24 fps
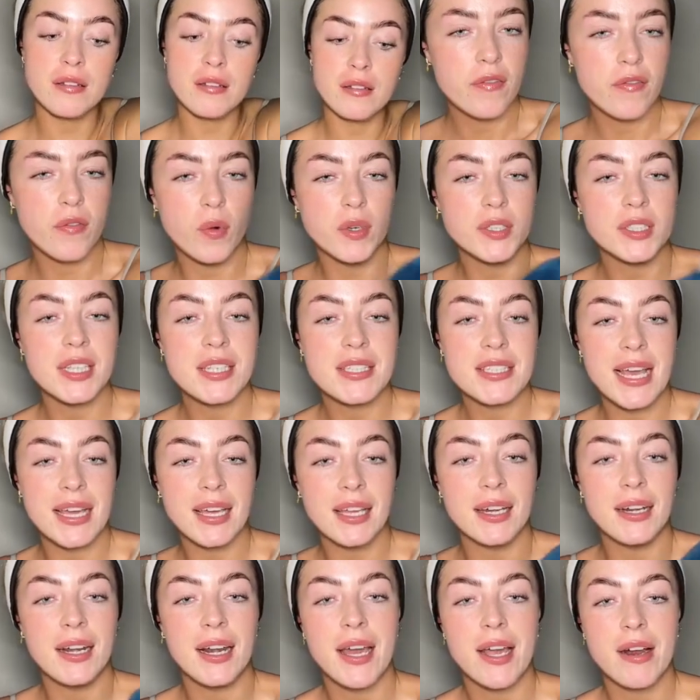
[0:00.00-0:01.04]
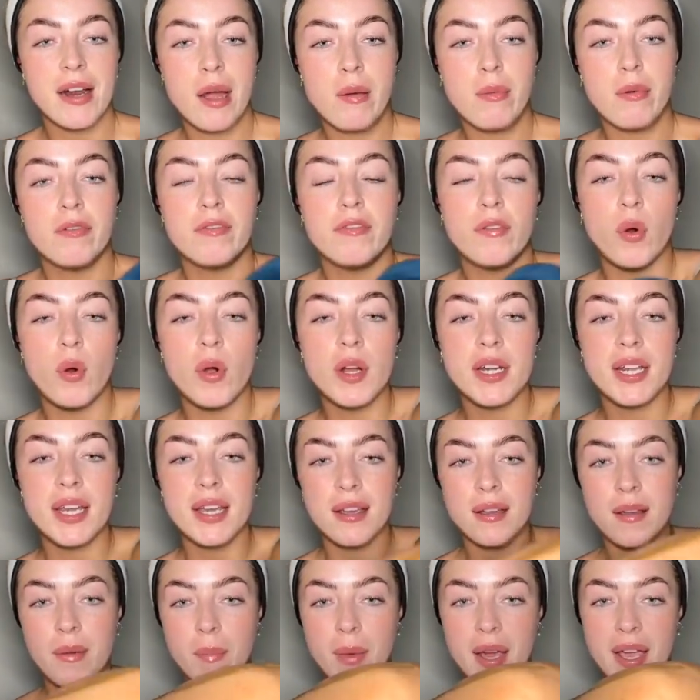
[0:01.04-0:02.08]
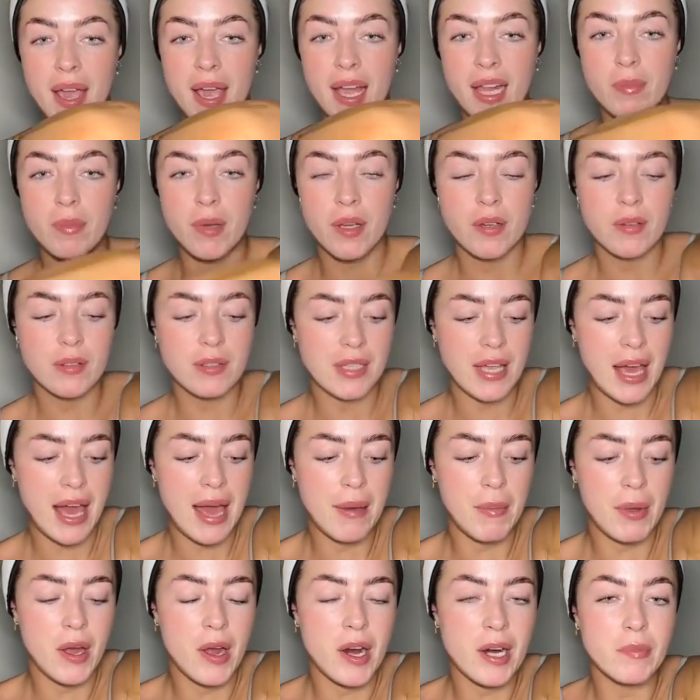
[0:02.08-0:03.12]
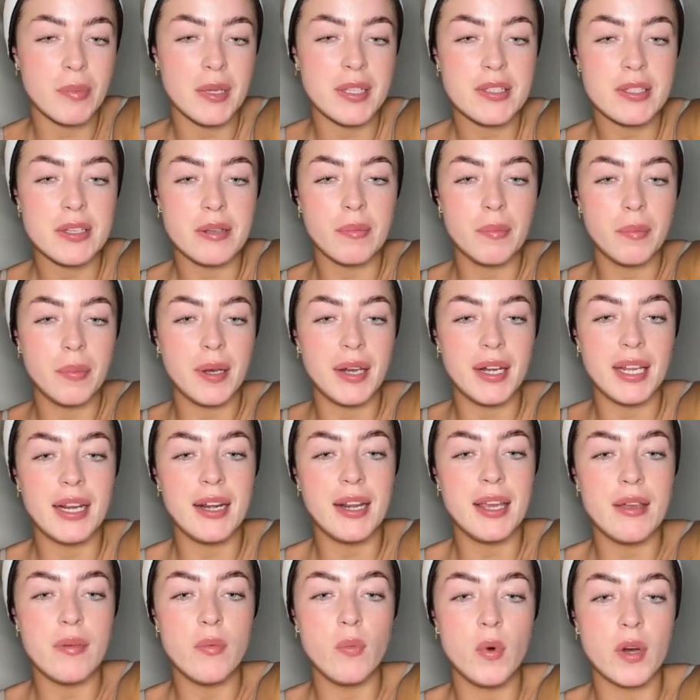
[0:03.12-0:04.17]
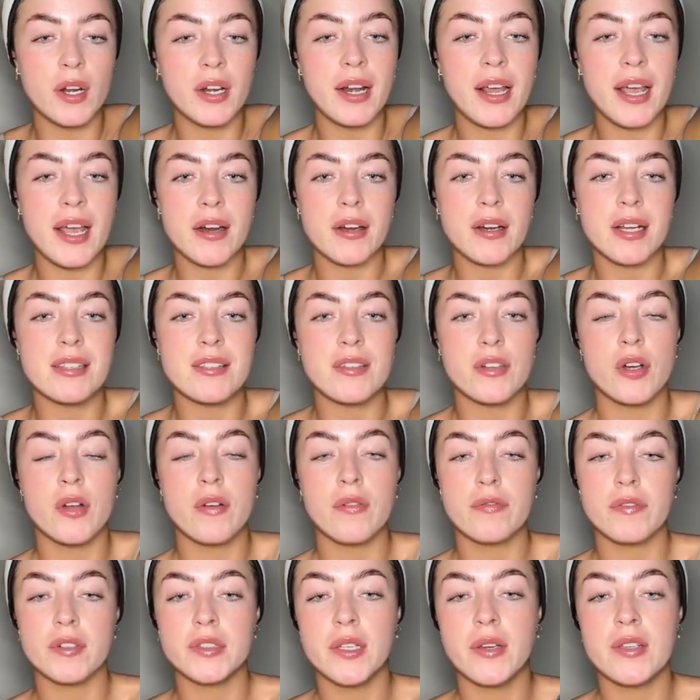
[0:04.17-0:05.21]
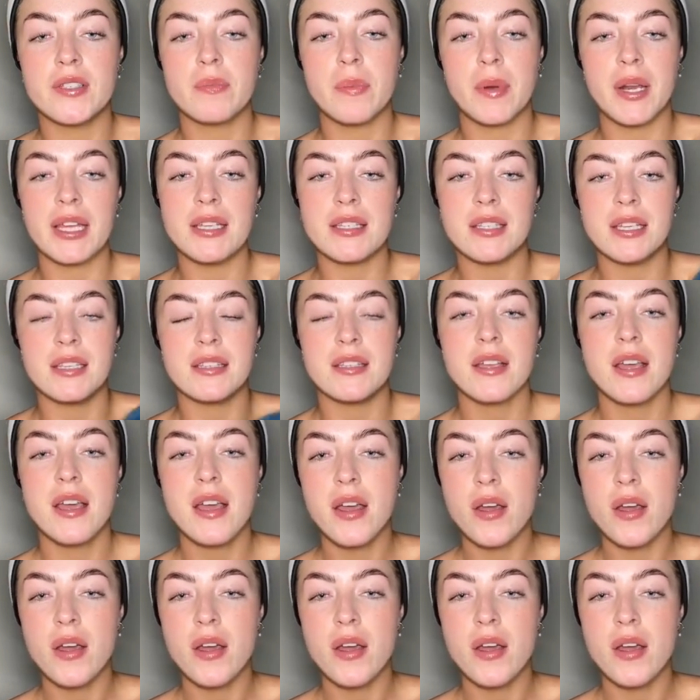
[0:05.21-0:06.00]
For the second layer, I'm avoiding my elbows and my armpits completely. 1 layer is enough for those places.